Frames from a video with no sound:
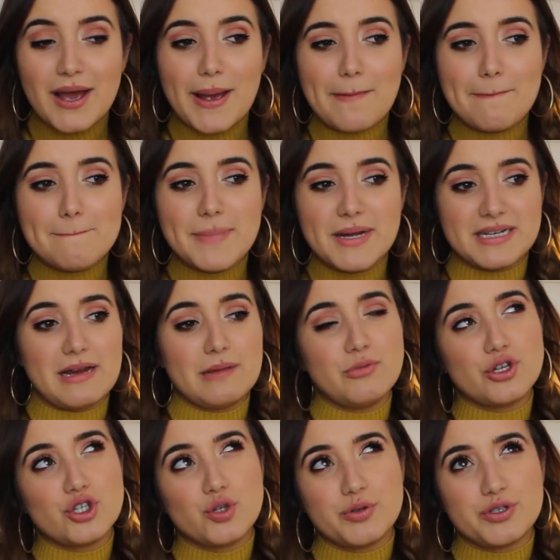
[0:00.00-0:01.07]
I'm
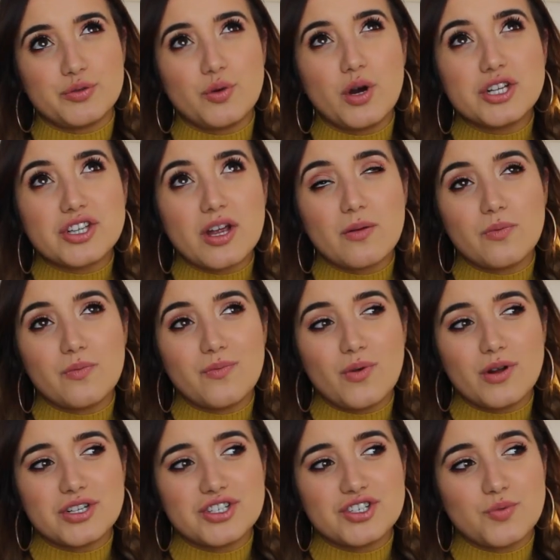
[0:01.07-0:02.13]
not sure what to watch. I
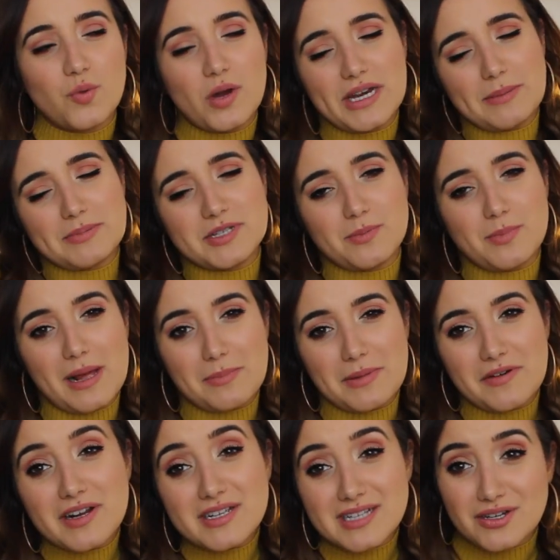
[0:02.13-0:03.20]
watched one episode of Black
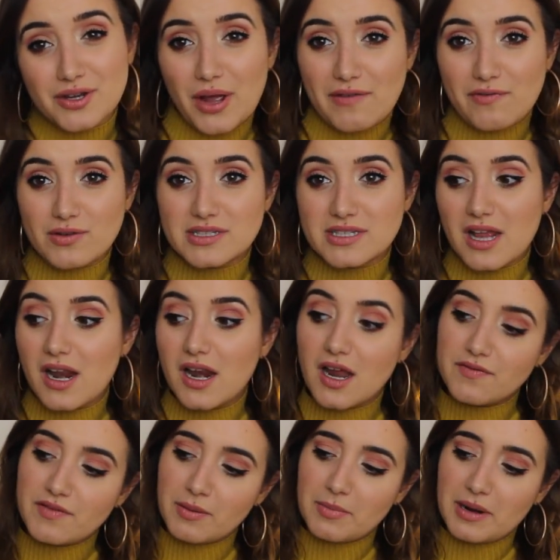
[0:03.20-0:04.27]
Mirror, because I know everyone's
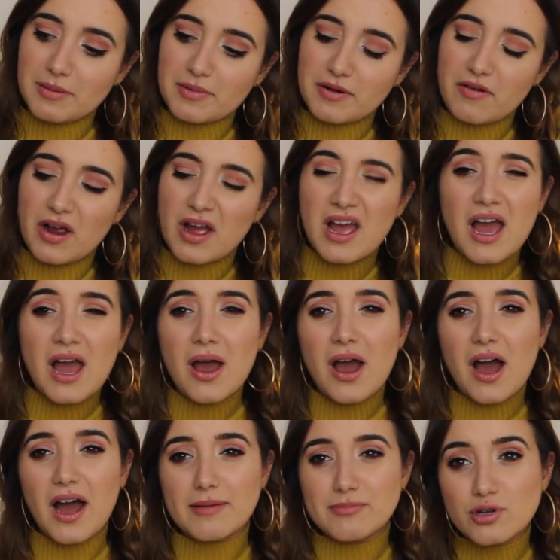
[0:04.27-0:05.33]
loving Black Mirror.
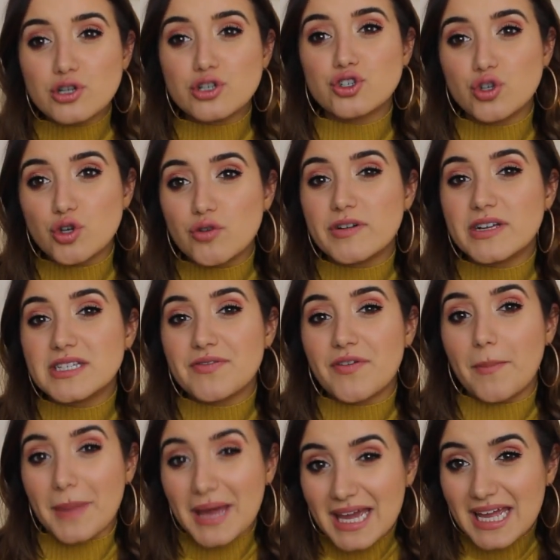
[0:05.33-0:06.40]
I'm not sure it's
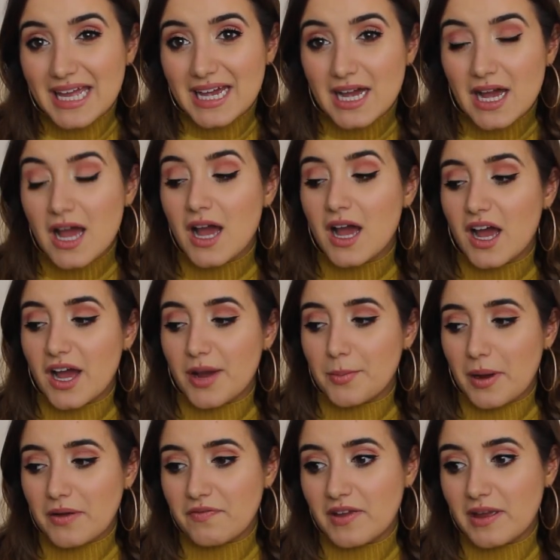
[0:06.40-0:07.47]
for me.
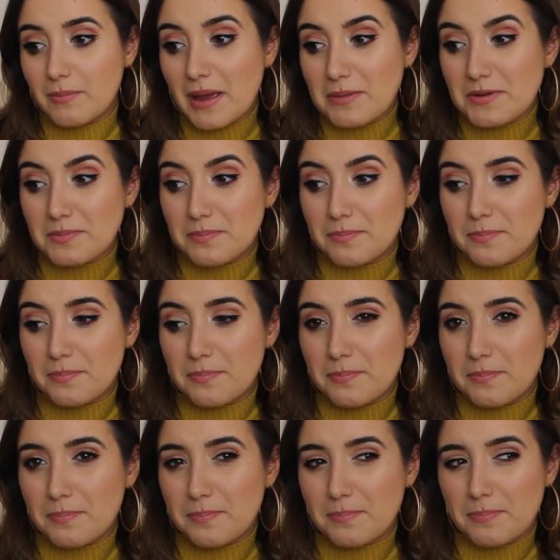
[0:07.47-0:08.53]
I think maybe
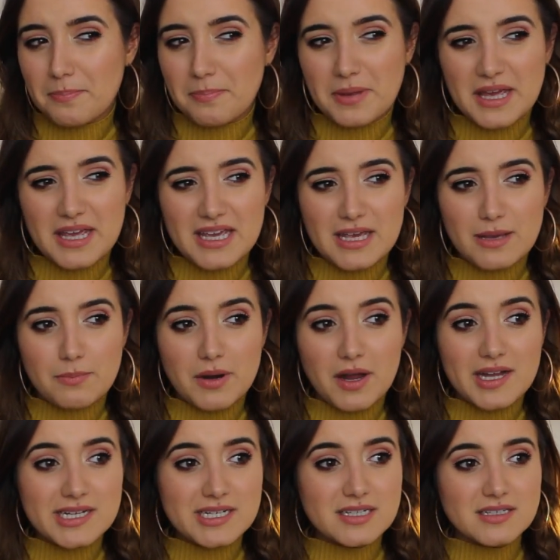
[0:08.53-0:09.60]
Peaky
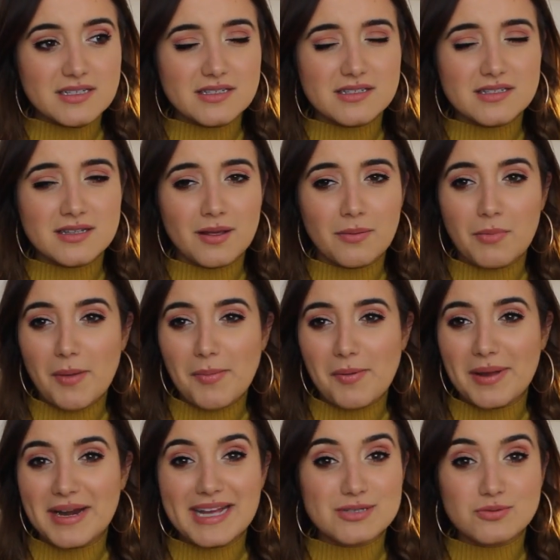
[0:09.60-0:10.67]
Blinders might be
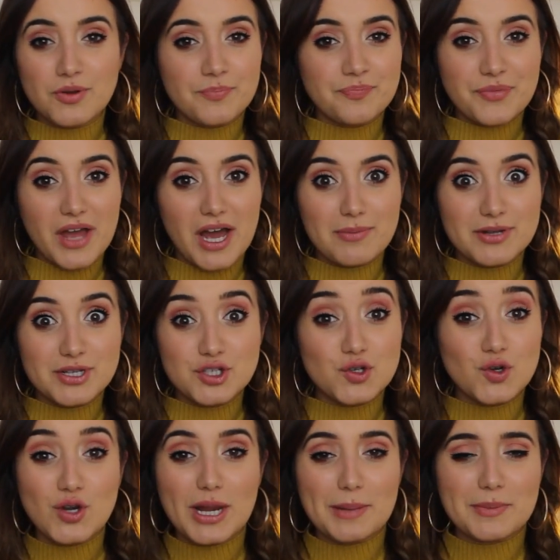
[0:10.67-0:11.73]
my next one. I'm
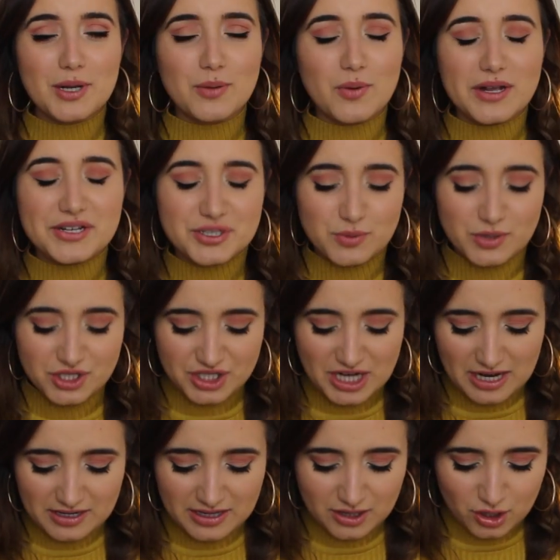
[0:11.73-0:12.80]
unsure. Let me know what I should watch
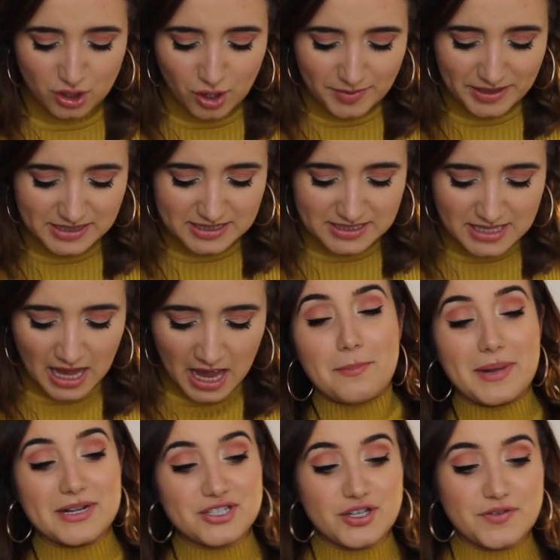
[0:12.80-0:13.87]
down in the comments.
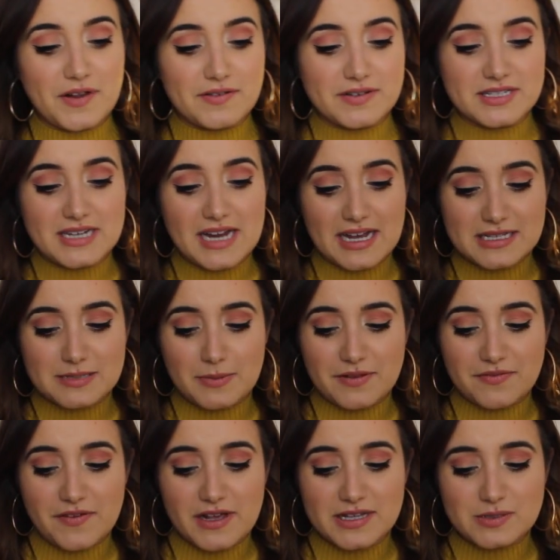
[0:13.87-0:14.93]
My two favourite snacks. My
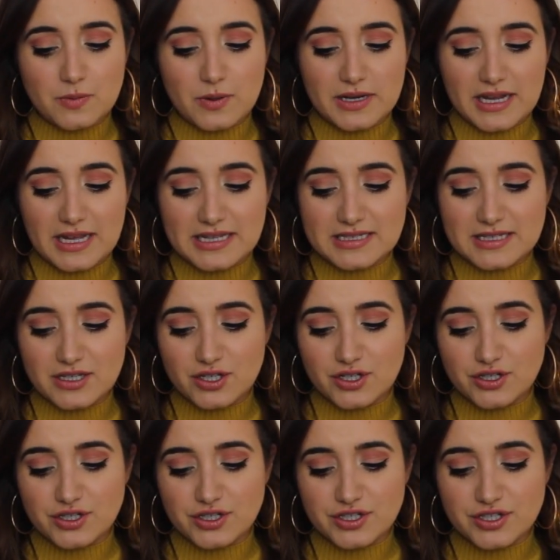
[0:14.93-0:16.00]
first one is the
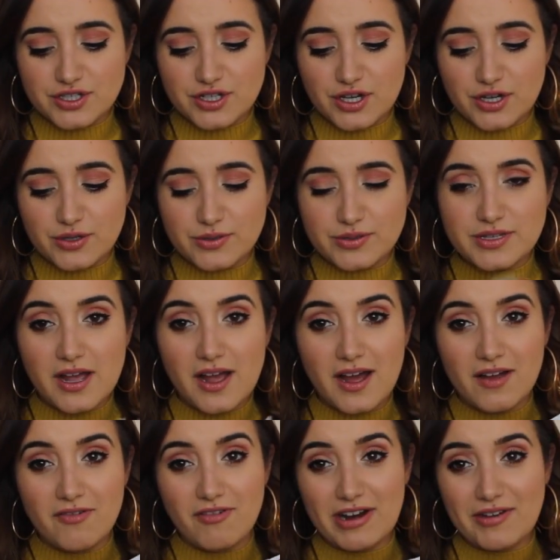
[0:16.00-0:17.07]
Goodness Knows.
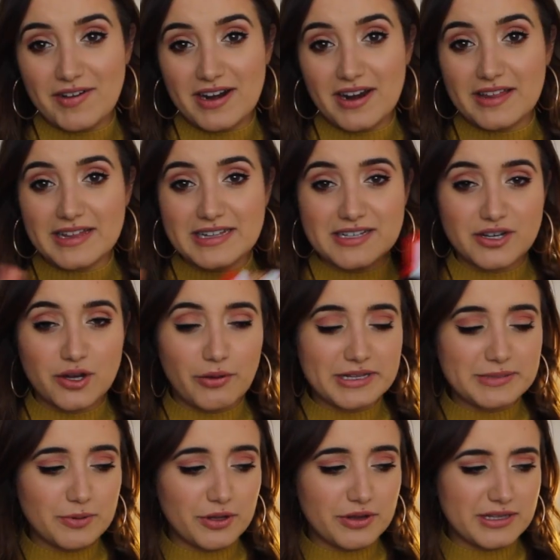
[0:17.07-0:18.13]
Really, really like these. I know I
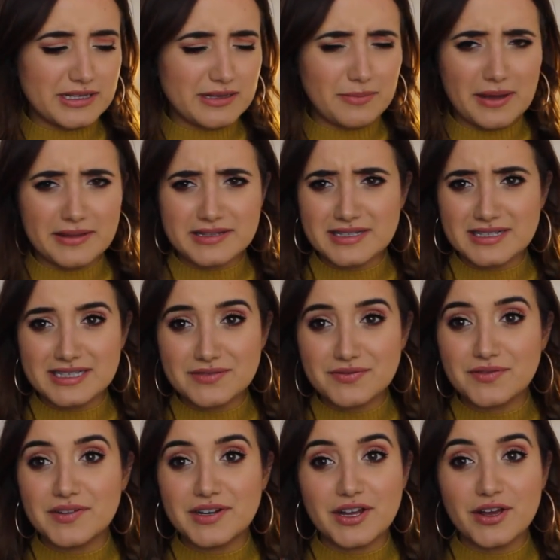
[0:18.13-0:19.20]
spoke about these in a
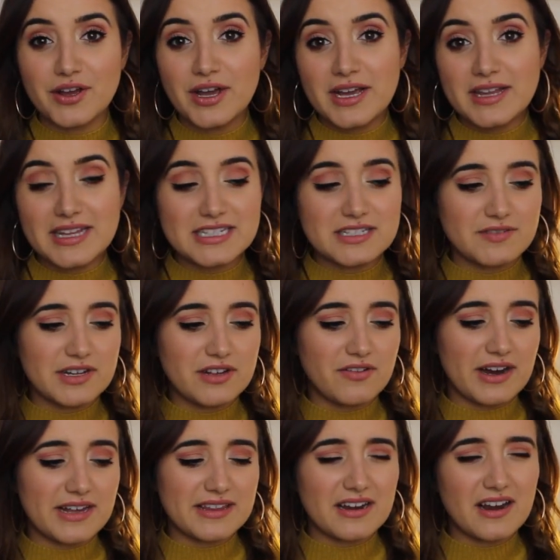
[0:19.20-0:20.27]
different video. These are really
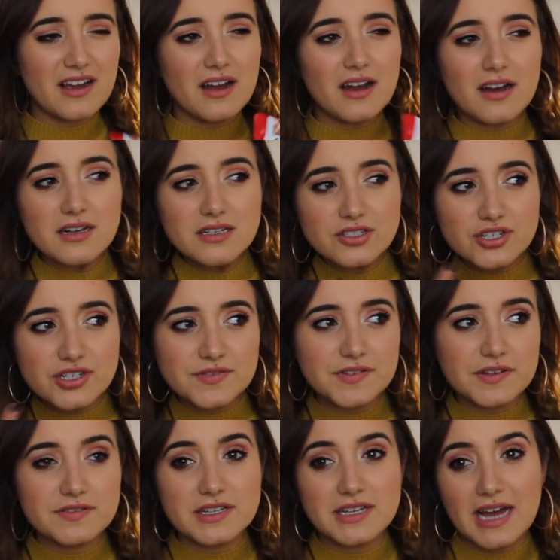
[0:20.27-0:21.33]
great. They're like
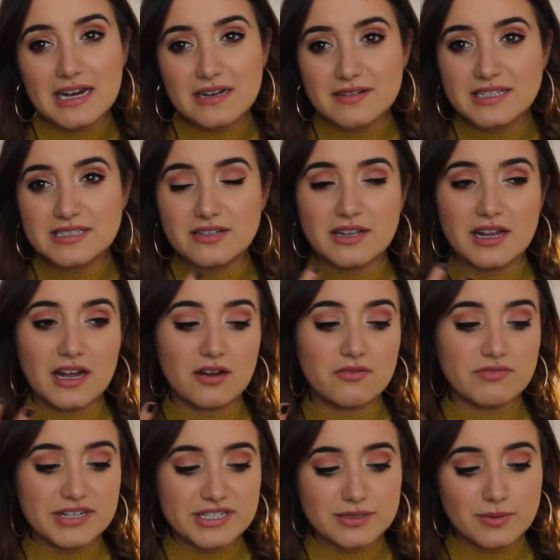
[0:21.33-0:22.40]
150 calories, so they're like a
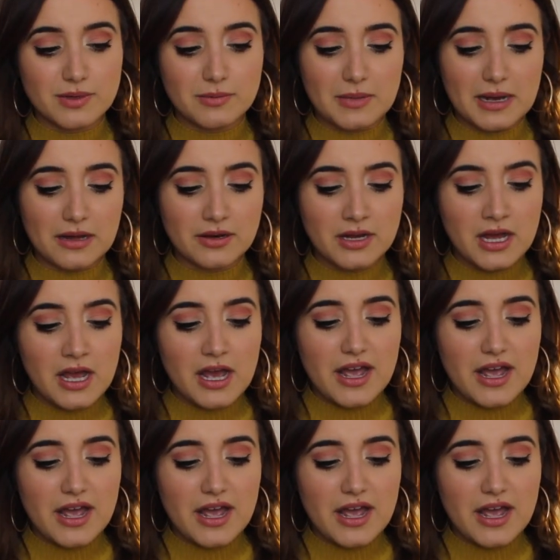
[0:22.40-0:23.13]
reasonable amount.